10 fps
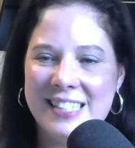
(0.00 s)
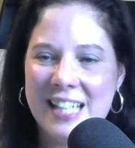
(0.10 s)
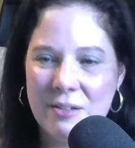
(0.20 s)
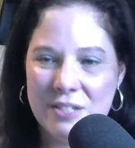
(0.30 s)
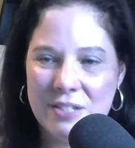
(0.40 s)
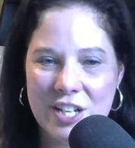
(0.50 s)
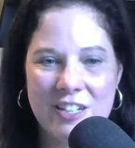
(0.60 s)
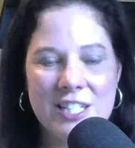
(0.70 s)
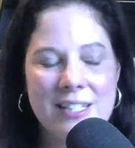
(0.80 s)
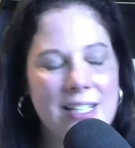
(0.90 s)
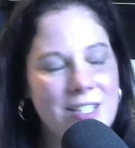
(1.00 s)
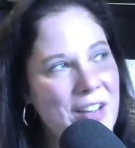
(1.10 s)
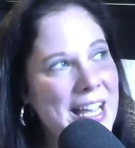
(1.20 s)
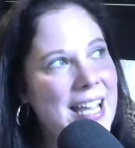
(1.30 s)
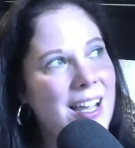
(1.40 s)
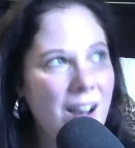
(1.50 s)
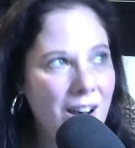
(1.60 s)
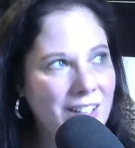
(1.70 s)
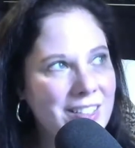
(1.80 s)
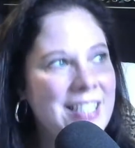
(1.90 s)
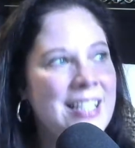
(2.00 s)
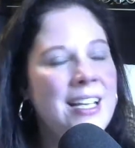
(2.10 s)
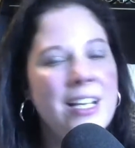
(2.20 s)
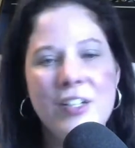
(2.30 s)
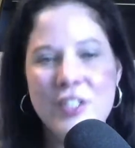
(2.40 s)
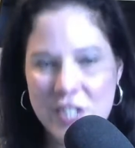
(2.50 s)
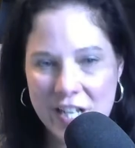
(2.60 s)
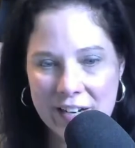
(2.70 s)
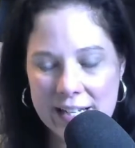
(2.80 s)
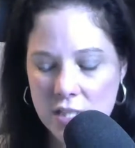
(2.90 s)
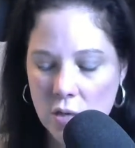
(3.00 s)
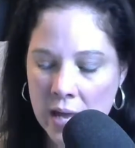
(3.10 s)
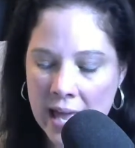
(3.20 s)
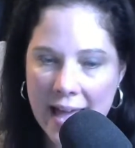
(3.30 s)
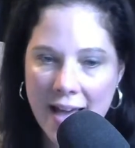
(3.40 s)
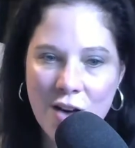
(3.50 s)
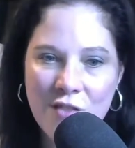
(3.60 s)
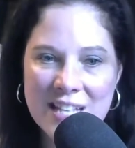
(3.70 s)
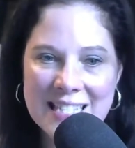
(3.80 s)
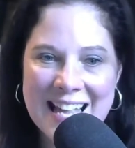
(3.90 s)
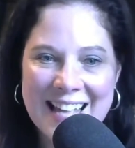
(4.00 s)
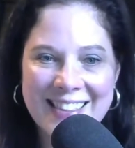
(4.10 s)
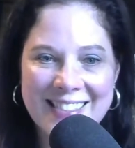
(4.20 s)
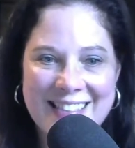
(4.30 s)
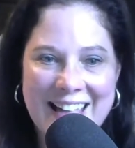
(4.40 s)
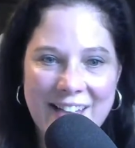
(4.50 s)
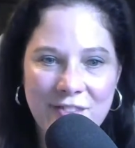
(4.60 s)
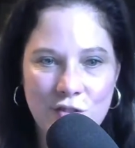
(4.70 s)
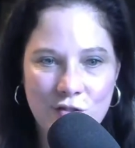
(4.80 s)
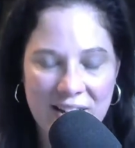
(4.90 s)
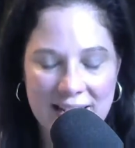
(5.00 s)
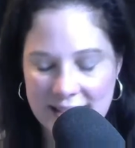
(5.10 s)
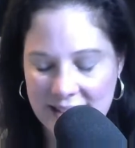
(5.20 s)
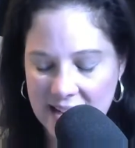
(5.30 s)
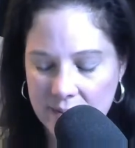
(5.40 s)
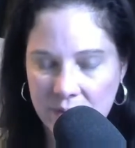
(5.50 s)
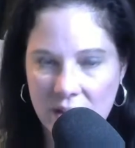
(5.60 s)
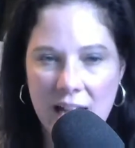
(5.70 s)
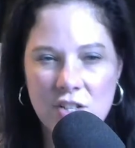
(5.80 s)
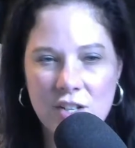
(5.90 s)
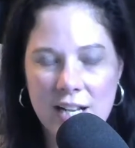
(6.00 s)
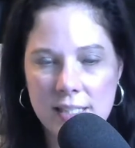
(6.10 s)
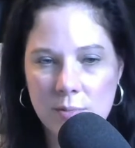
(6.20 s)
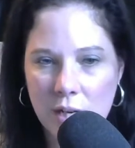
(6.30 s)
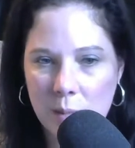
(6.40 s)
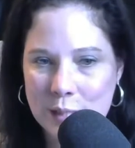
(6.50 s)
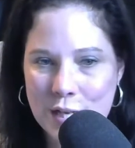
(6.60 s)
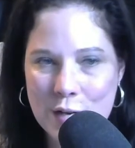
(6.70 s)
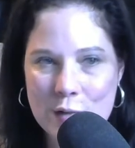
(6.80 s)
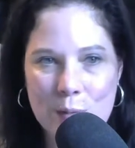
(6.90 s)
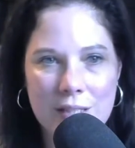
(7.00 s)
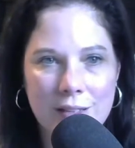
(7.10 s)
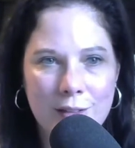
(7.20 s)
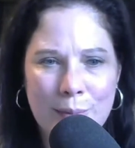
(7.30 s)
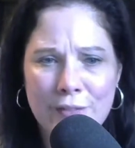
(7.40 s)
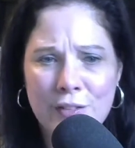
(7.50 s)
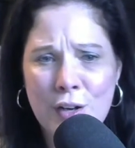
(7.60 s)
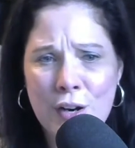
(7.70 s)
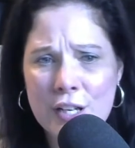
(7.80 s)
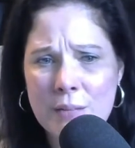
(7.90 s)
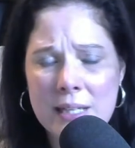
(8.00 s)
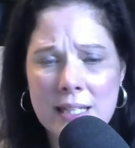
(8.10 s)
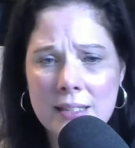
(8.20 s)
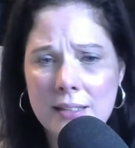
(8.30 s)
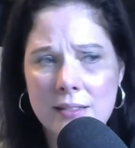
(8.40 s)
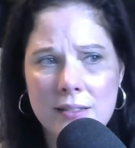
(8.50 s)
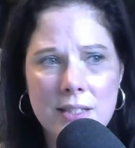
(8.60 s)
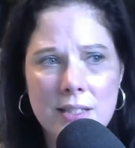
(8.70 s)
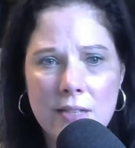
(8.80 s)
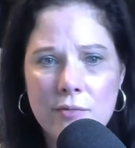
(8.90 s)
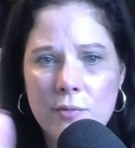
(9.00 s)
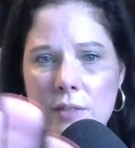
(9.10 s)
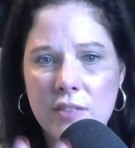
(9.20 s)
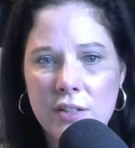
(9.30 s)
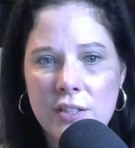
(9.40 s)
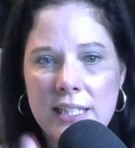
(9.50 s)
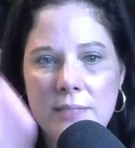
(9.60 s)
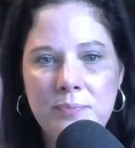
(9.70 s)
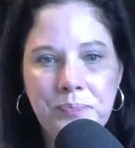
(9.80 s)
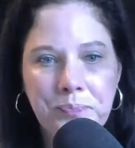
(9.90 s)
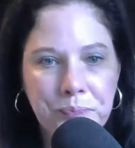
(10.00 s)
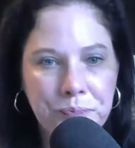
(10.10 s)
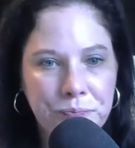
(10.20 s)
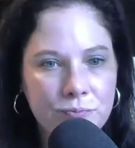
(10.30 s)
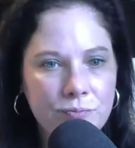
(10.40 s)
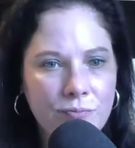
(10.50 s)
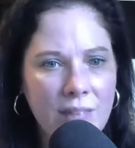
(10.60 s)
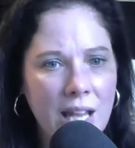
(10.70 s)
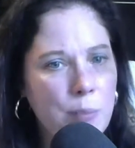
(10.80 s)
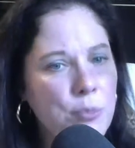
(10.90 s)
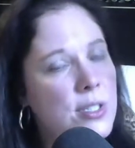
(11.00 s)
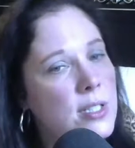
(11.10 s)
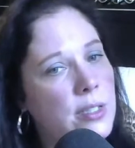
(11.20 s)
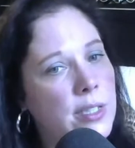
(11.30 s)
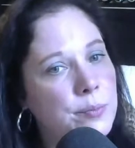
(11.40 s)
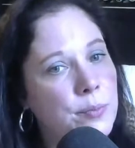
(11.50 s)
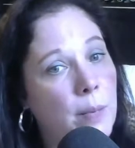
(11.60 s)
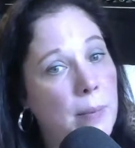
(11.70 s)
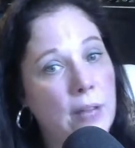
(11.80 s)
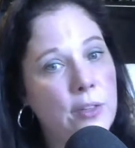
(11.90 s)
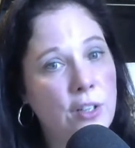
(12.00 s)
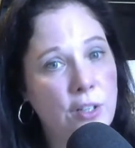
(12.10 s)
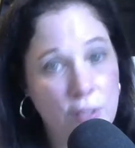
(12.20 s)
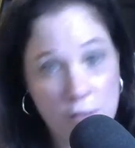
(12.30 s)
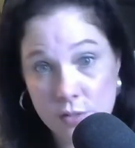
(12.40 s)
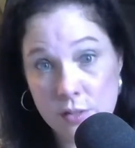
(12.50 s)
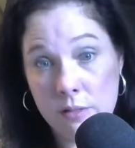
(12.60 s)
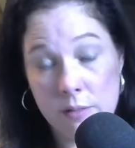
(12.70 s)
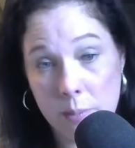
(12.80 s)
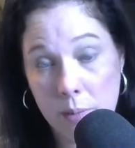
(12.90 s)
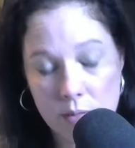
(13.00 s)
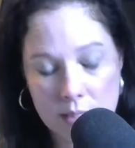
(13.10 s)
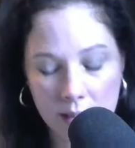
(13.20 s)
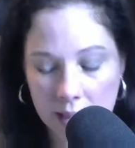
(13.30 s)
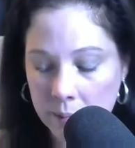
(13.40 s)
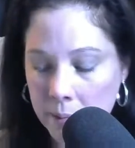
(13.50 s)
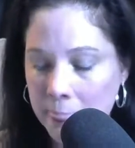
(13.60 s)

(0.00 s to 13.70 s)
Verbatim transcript: it was Jerry Schilling. So he called Jerry. So Elvis left Graceland. As you guys probably know, there was a little bit of an argument, a little tiff with Vernon and Priscilla about the colonel, supposedly.